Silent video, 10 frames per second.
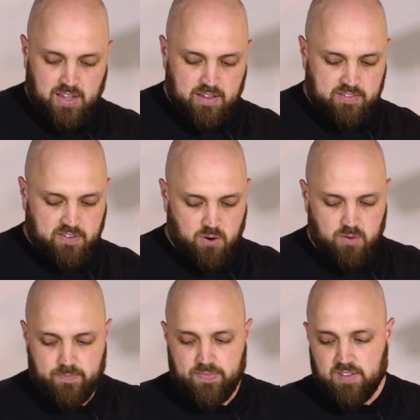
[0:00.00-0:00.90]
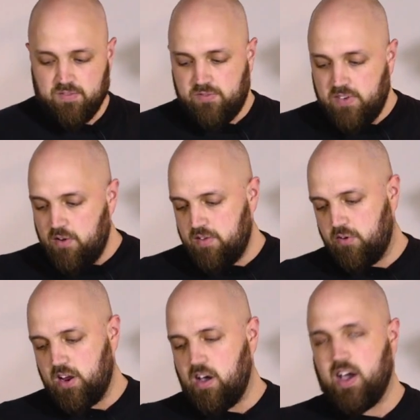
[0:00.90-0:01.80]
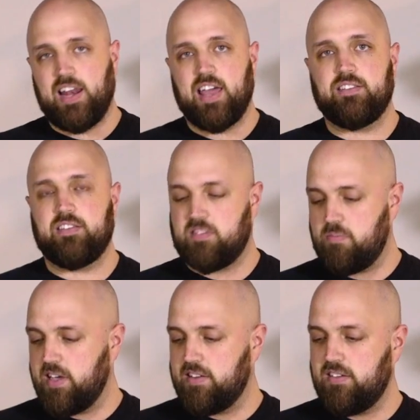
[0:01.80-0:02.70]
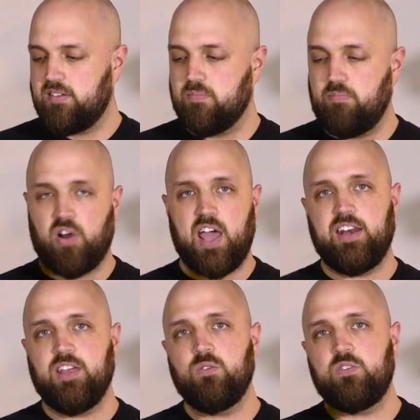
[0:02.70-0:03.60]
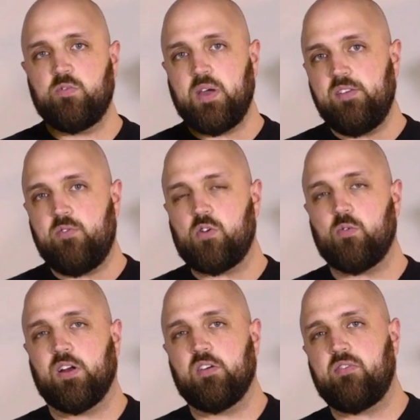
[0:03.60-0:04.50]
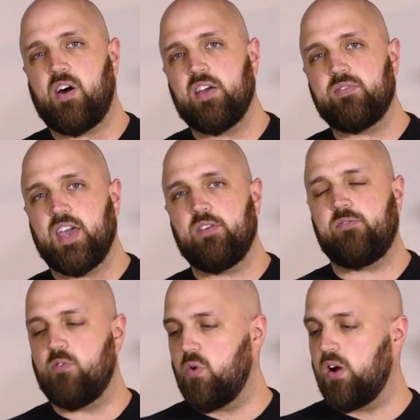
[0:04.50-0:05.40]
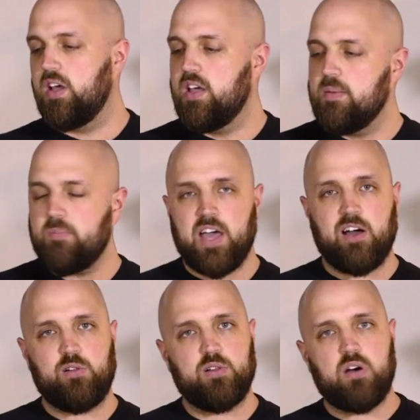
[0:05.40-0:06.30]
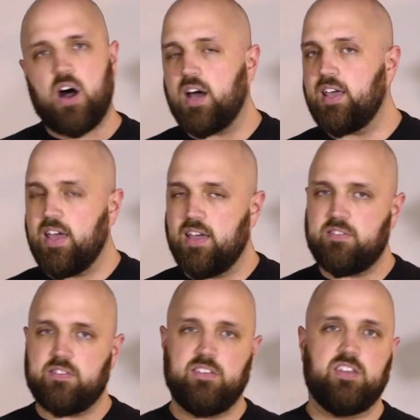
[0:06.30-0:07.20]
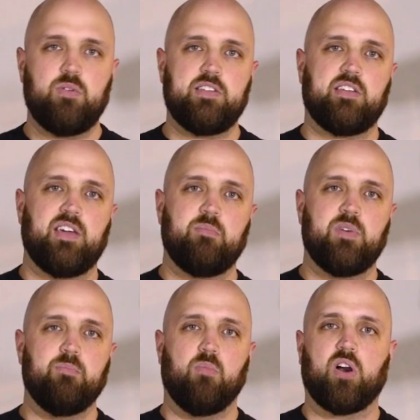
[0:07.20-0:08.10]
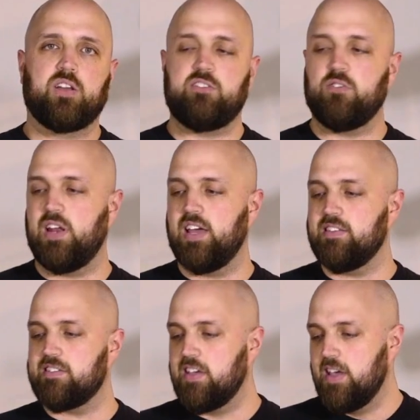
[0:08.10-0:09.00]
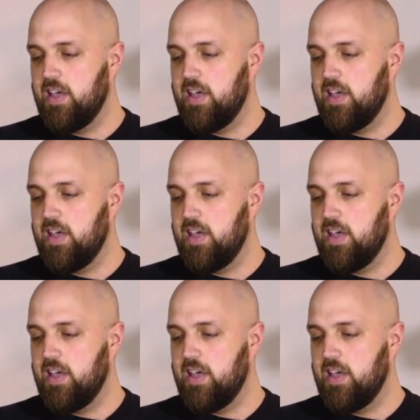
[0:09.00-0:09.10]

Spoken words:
So very, very highly anticipated, brand new 24-105 f4 LIS USM Mark II lens.